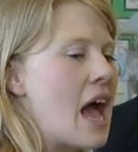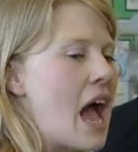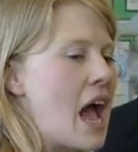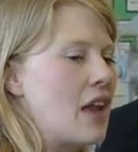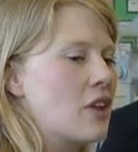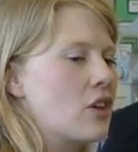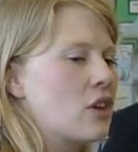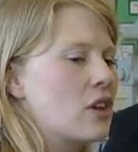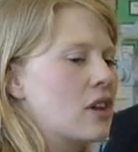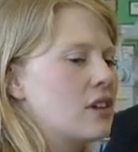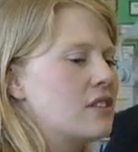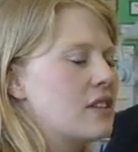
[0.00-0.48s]

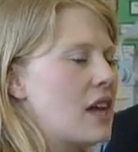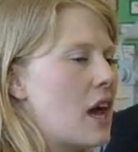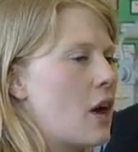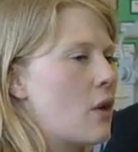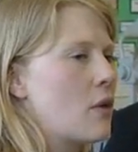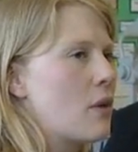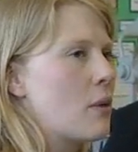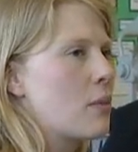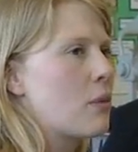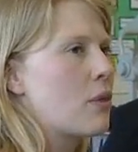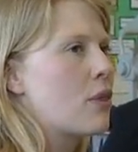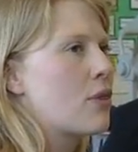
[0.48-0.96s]
and you're going to
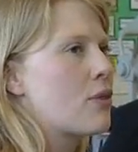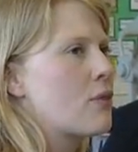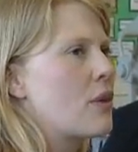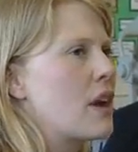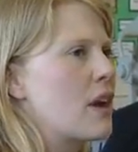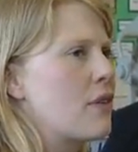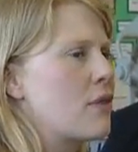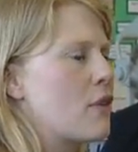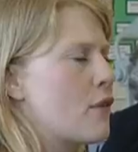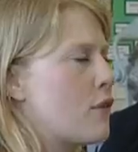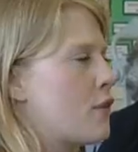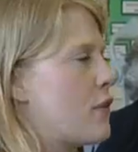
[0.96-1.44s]
tell them
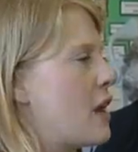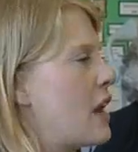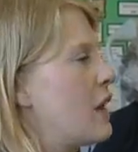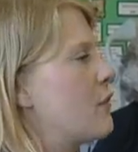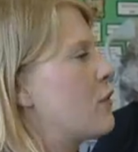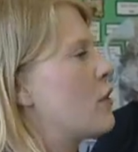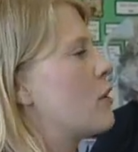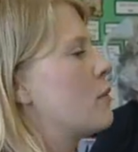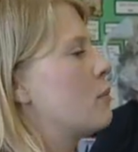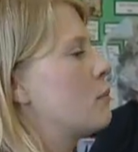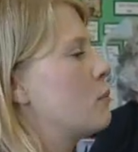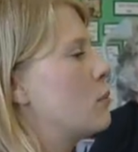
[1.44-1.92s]
three of your
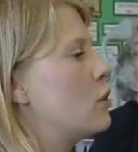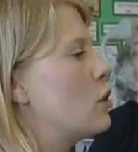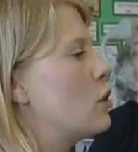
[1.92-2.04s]
favourite